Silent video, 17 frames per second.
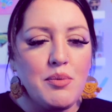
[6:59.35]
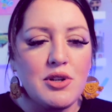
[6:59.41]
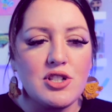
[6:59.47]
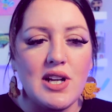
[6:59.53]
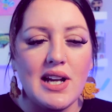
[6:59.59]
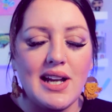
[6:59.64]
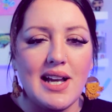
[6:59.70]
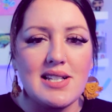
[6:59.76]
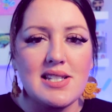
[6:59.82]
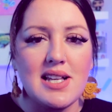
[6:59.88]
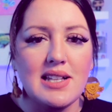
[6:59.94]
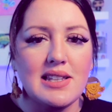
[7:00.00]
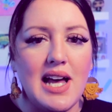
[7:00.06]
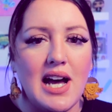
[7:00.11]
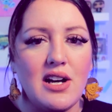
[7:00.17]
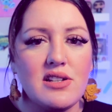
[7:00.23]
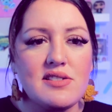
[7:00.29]
which I guess
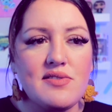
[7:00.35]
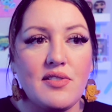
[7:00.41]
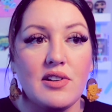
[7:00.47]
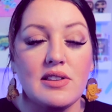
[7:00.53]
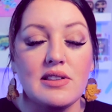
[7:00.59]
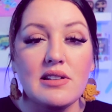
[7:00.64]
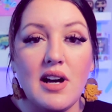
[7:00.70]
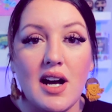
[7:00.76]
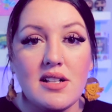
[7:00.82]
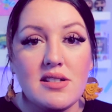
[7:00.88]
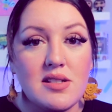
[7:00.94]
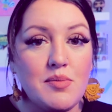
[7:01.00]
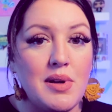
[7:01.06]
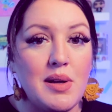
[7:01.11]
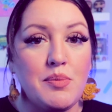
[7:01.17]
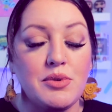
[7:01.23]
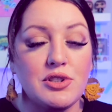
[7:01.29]
allows for lots
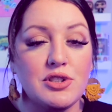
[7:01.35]
of people